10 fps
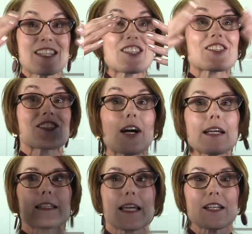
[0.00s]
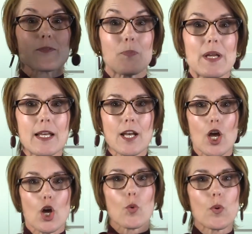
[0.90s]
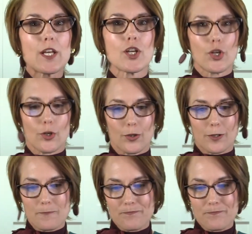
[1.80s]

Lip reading: sight has been renewed.